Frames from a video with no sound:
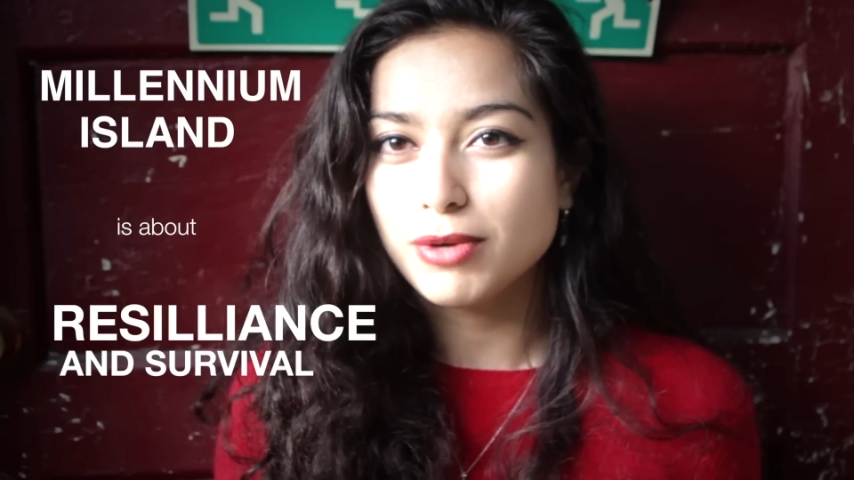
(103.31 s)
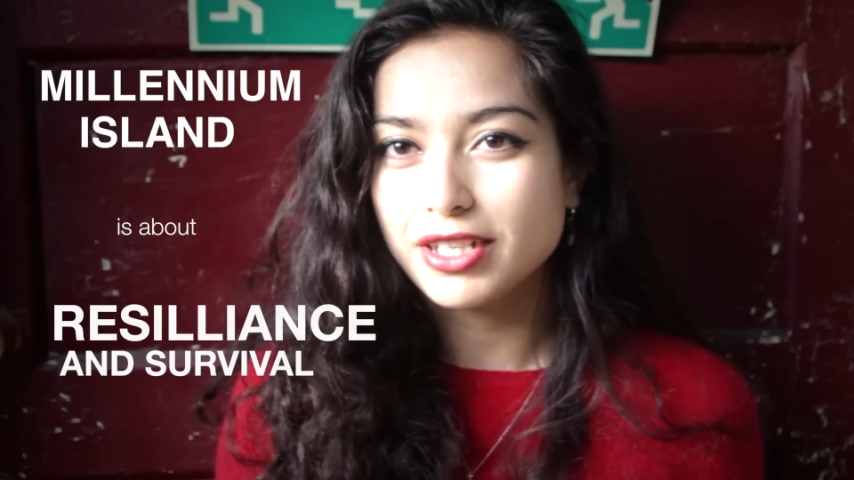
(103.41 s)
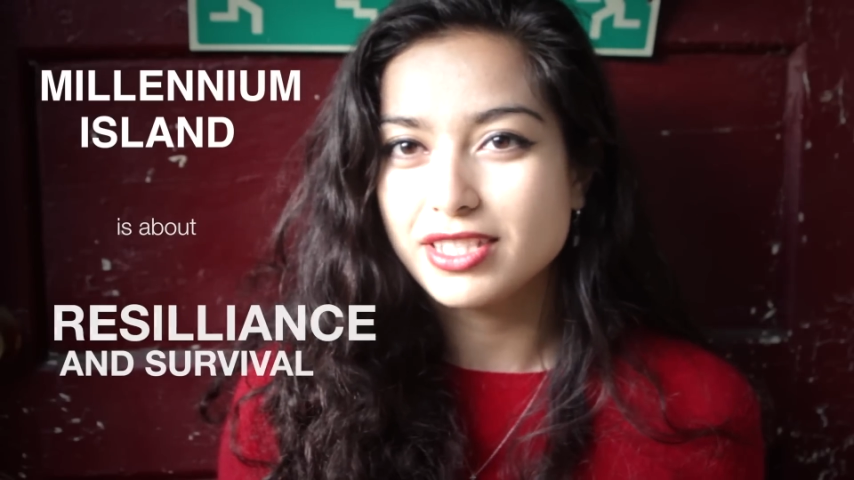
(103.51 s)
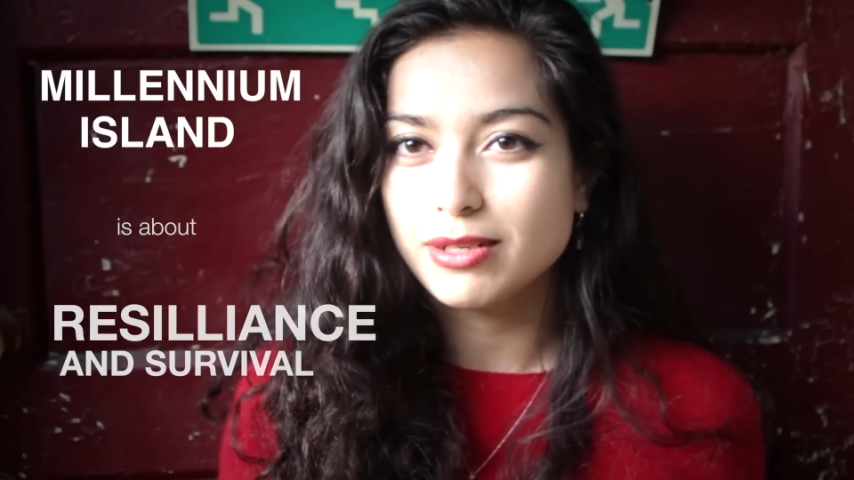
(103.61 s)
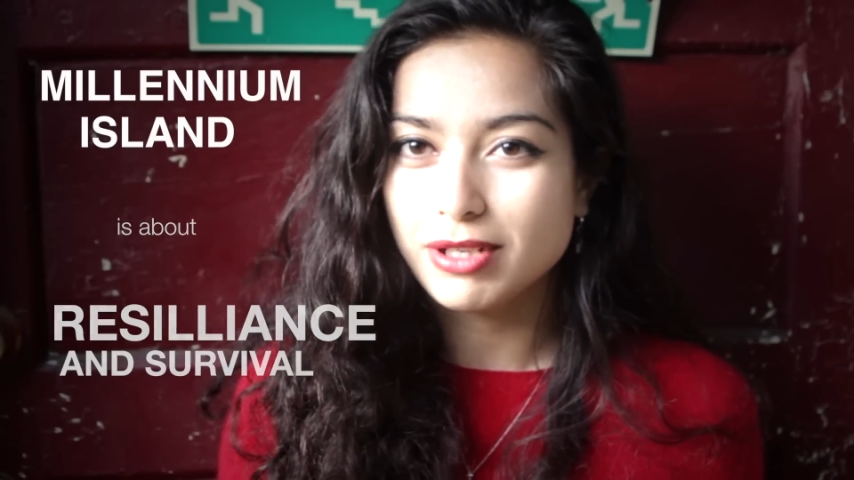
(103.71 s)

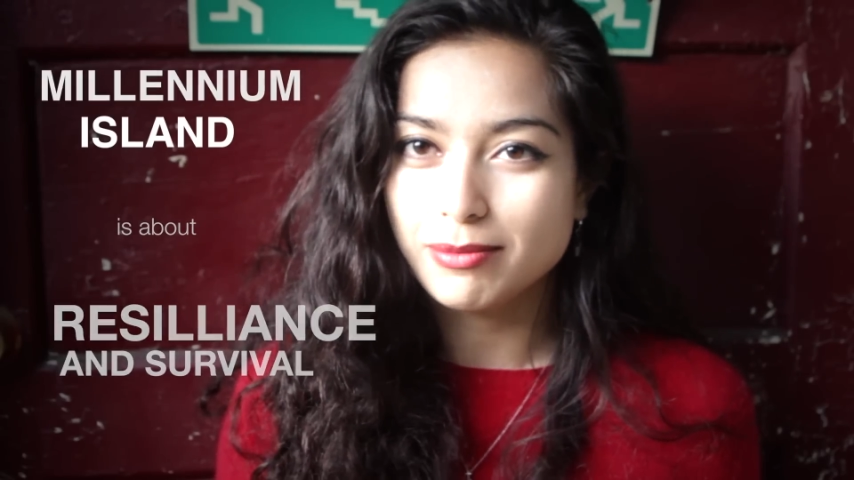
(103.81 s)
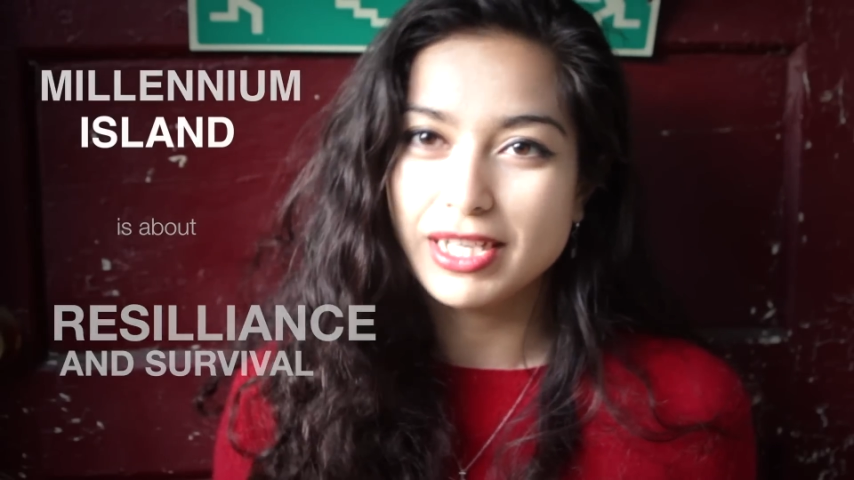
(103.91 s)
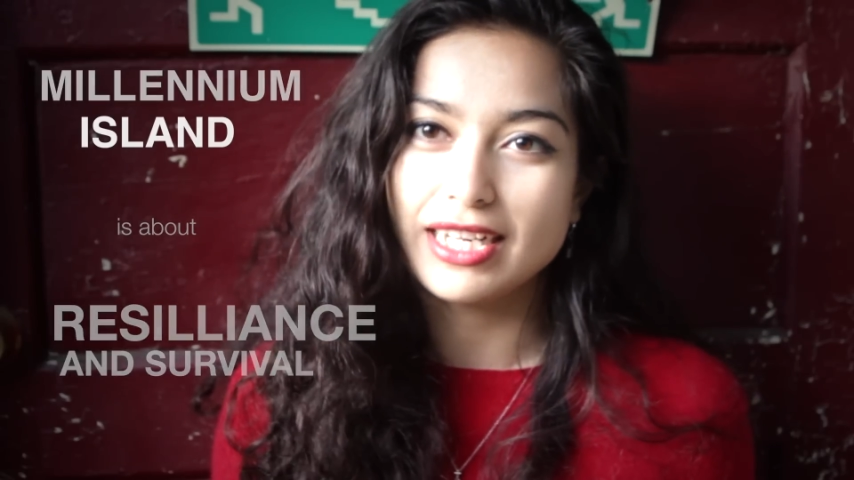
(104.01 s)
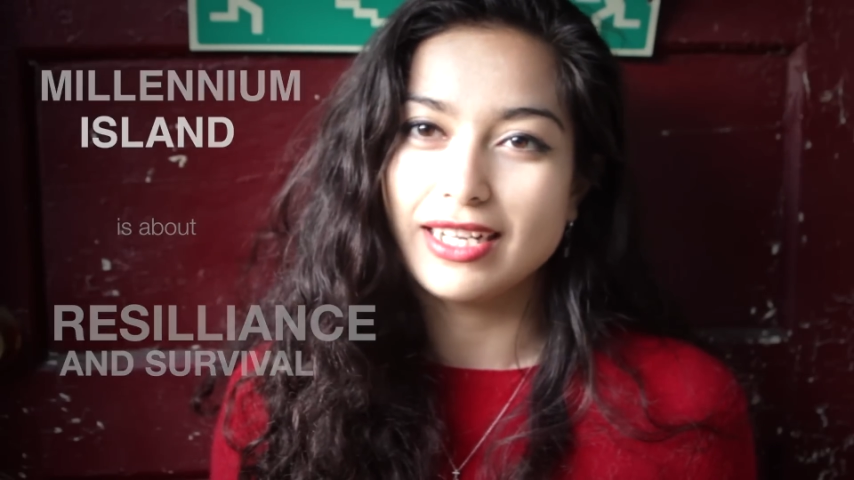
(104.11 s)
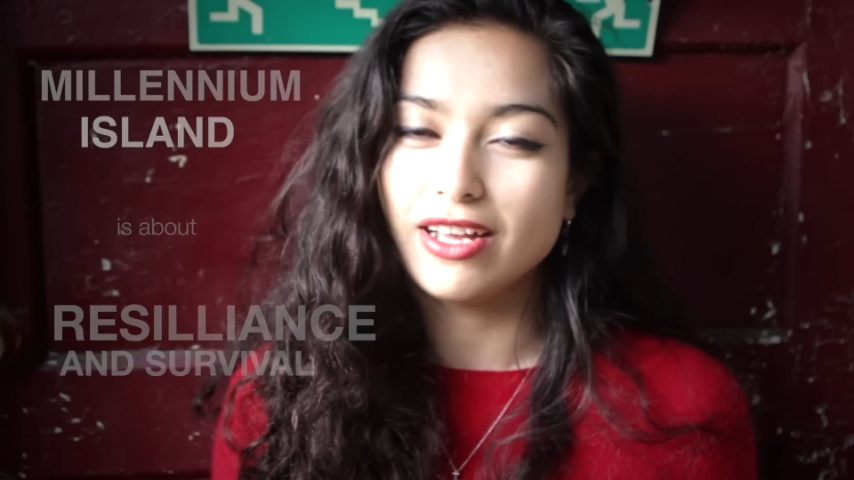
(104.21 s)

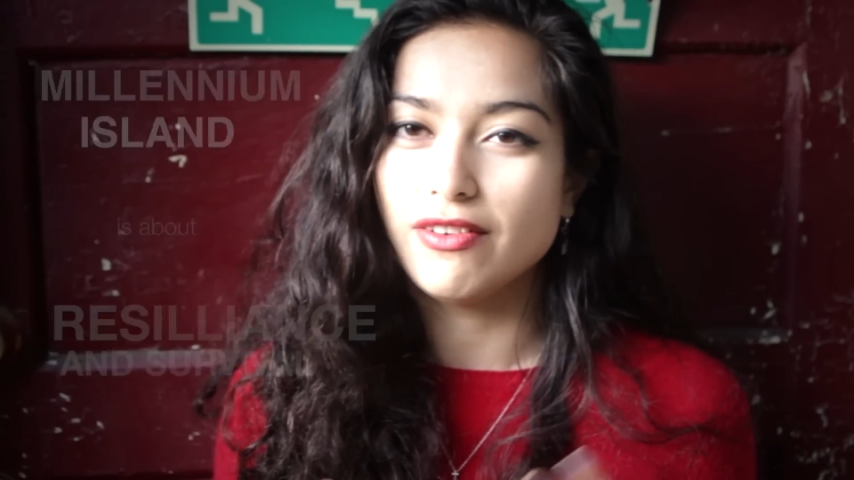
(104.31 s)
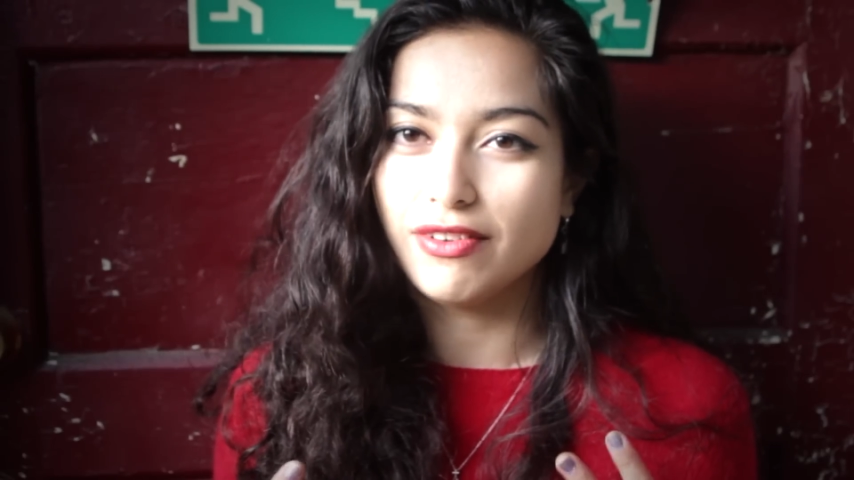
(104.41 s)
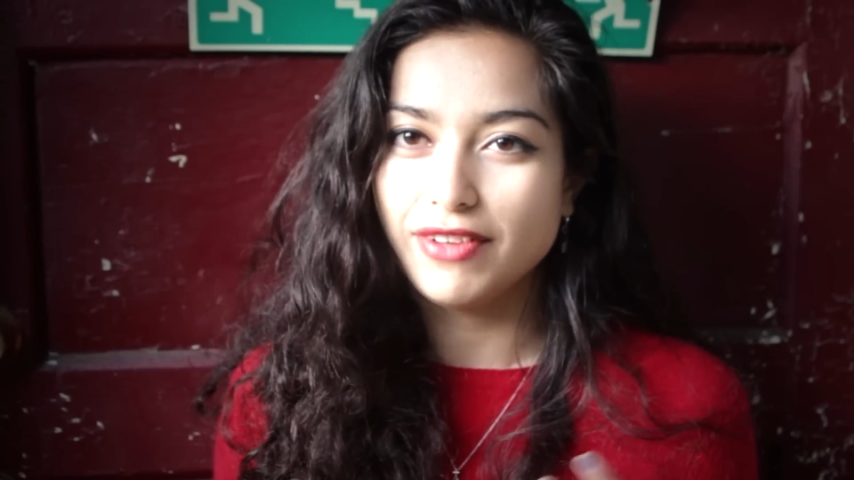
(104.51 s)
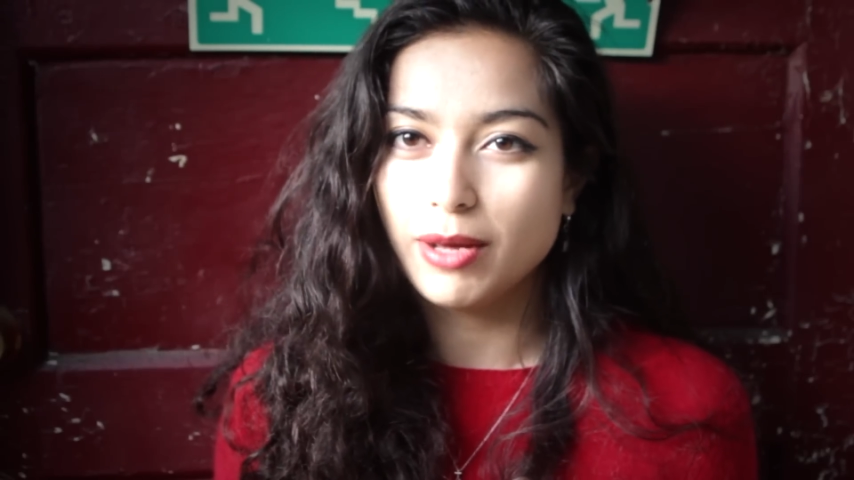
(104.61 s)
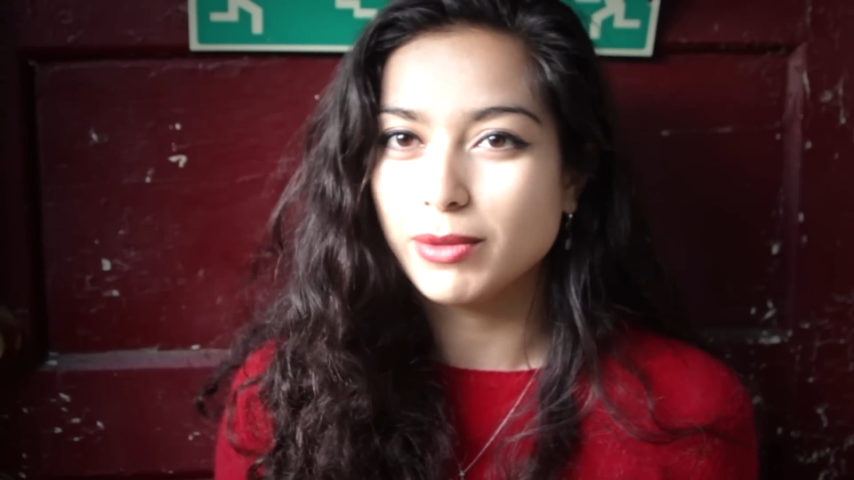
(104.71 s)
proximity of
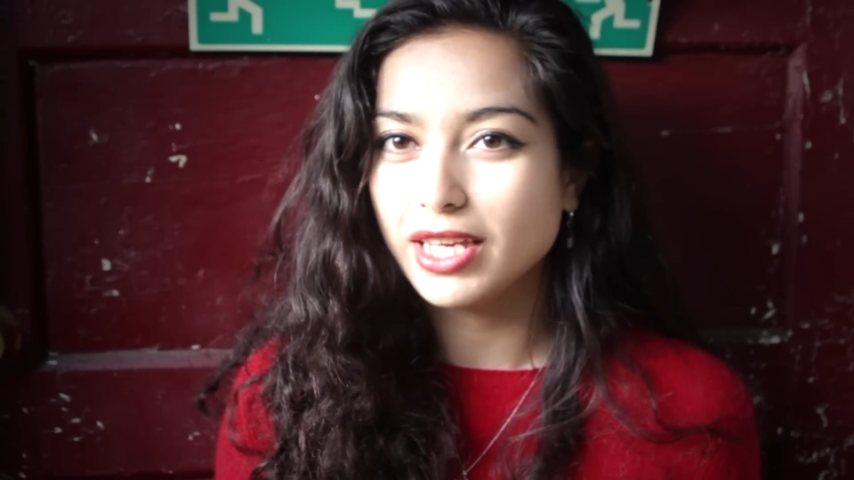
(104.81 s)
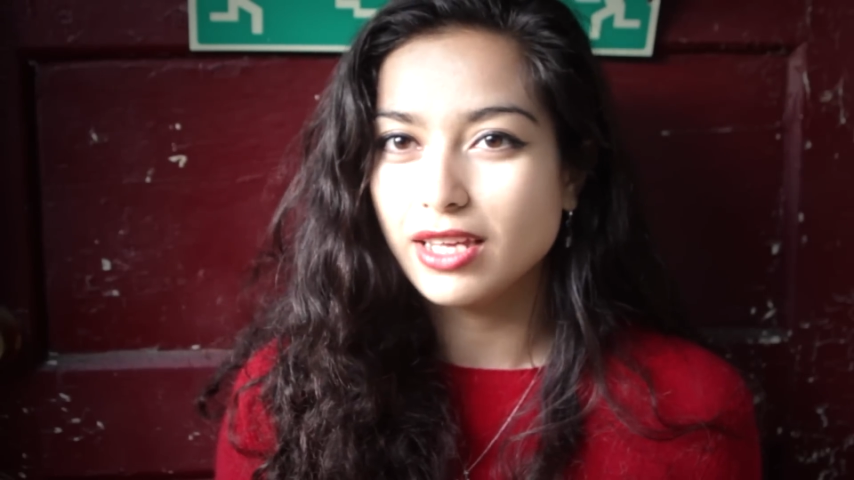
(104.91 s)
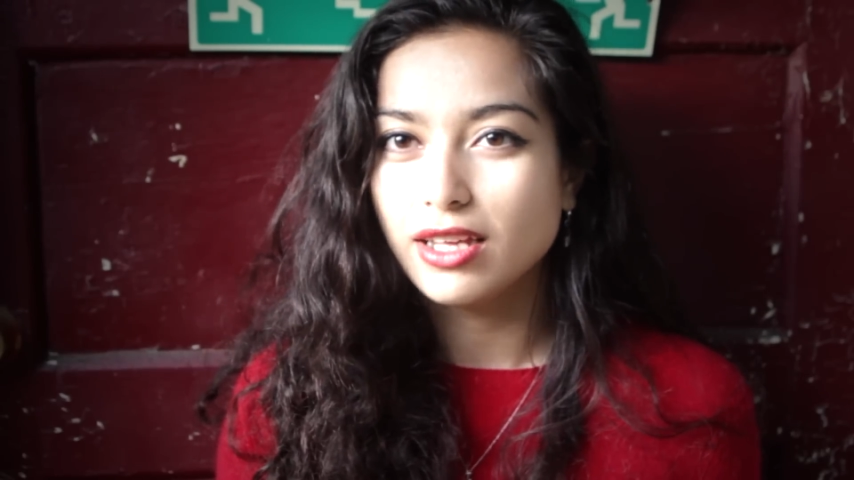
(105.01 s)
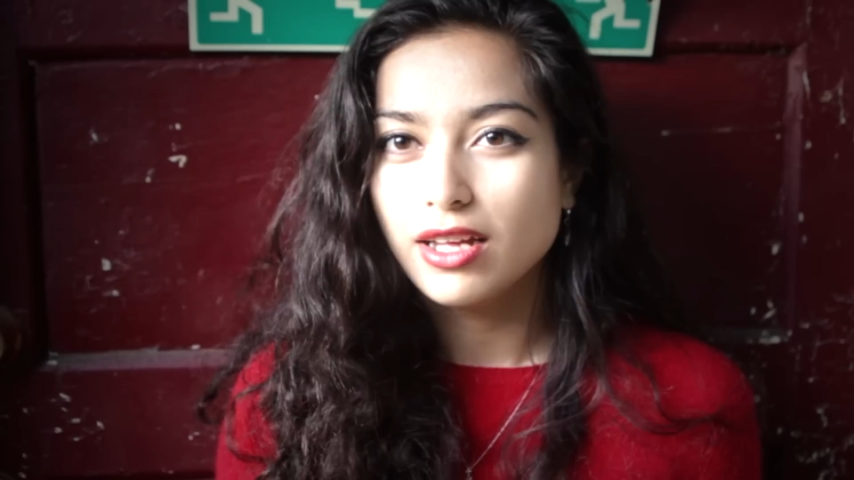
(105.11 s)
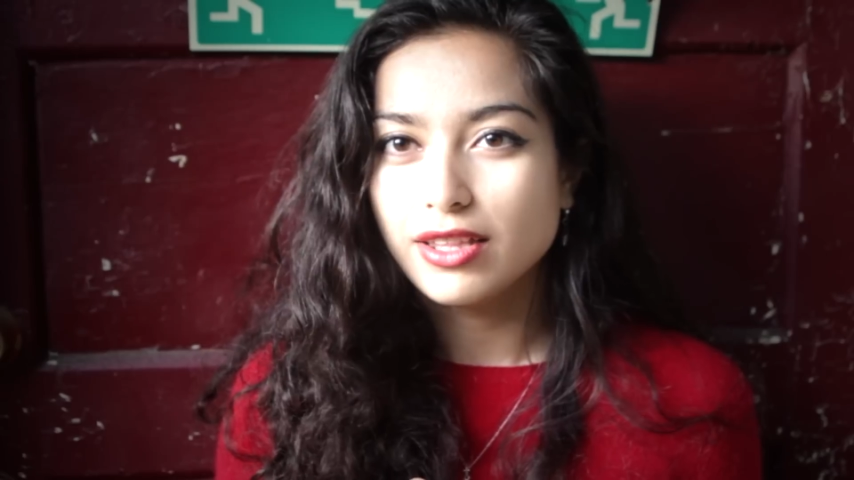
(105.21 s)
a family